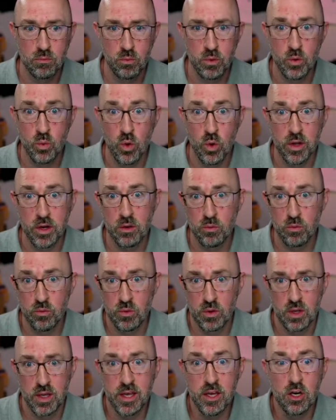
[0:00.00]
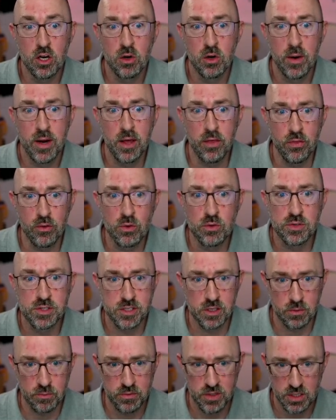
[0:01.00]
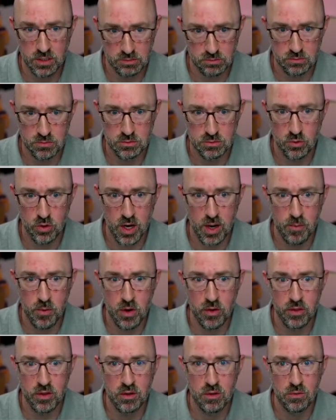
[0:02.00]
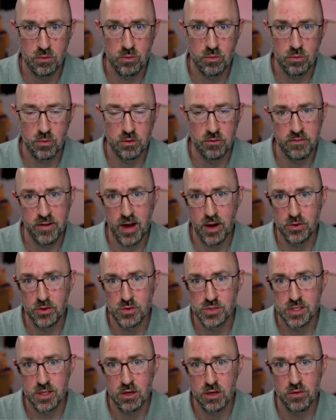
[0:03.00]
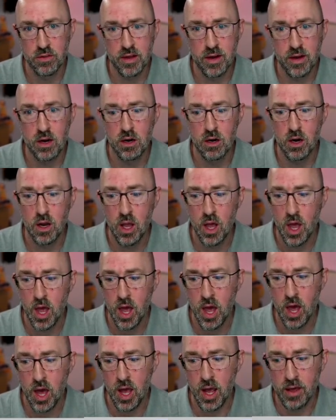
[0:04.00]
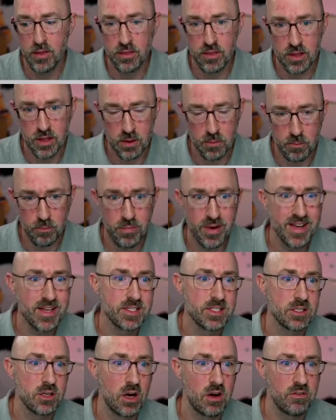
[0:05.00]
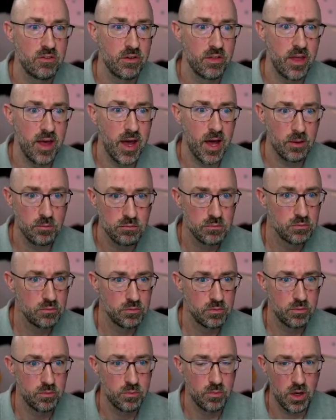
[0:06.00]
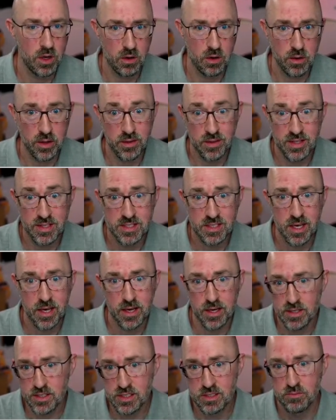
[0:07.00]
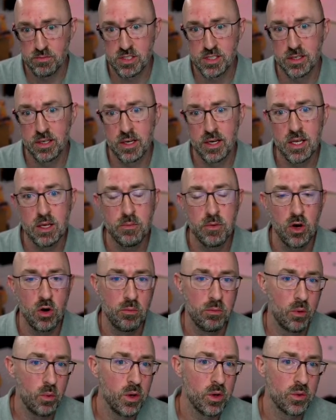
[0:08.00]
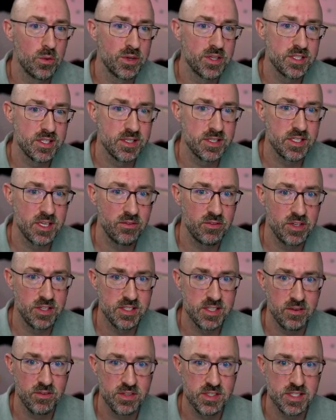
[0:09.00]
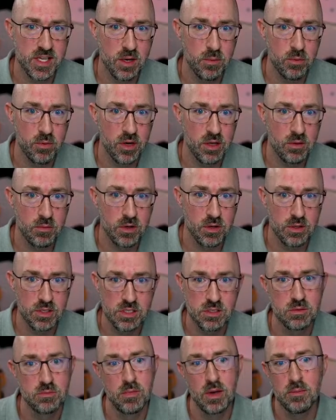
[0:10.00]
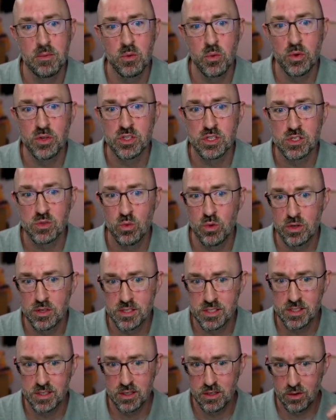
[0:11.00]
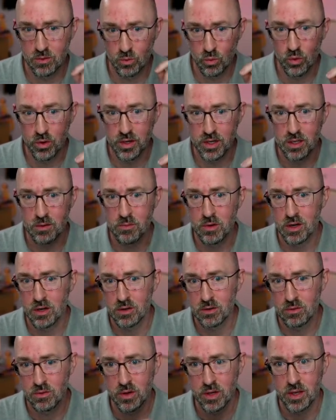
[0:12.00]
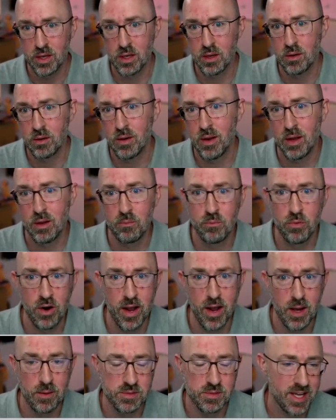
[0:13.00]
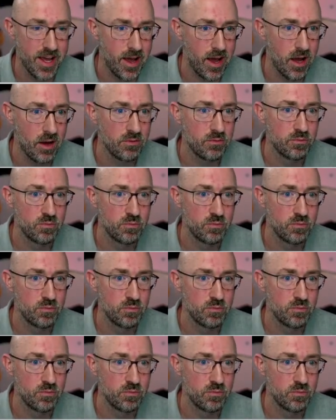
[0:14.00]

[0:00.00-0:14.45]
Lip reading: we want to iterate through something, grab all the values that are there, and then based off of that, in this case, send an email. But we don't want to send 77 separate emails. Maybe we just want to send one email and perhaps have